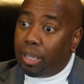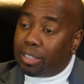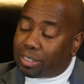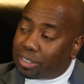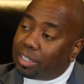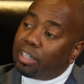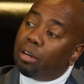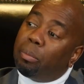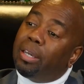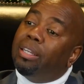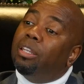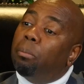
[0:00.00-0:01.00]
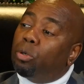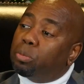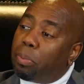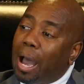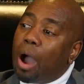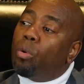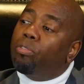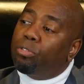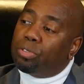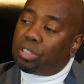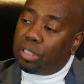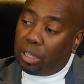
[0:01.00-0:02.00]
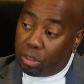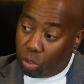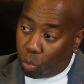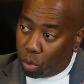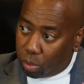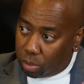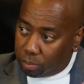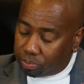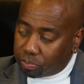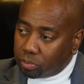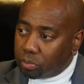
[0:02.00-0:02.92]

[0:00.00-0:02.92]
Sit him in the most powerful seat in the world